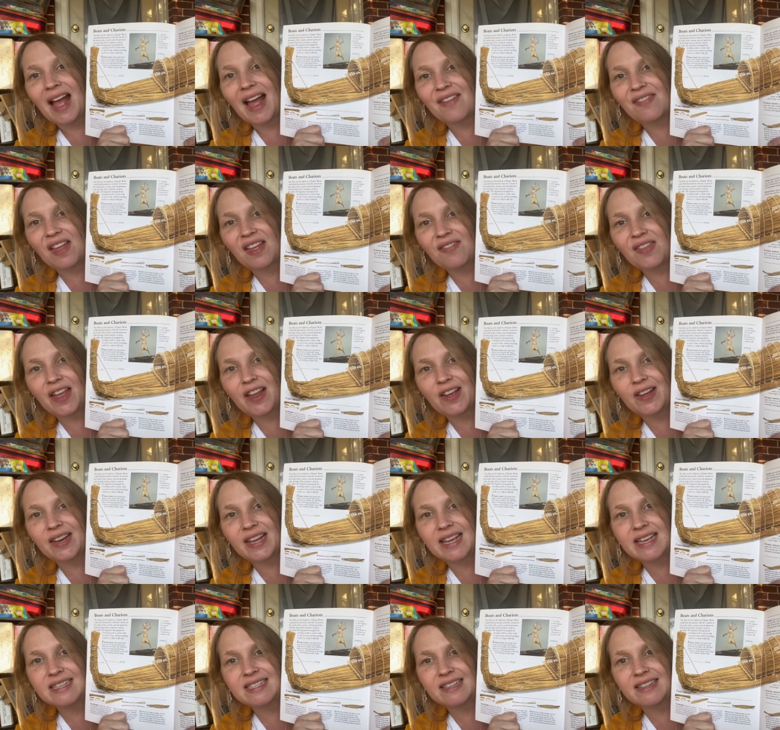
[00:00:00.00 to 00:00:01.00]
I think they could
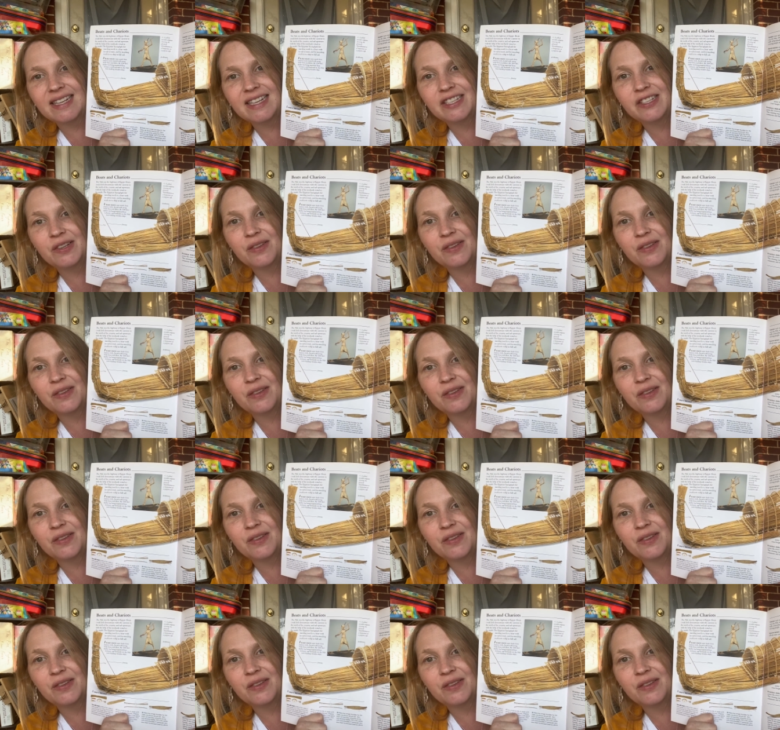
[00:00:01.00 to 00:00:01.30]
easily do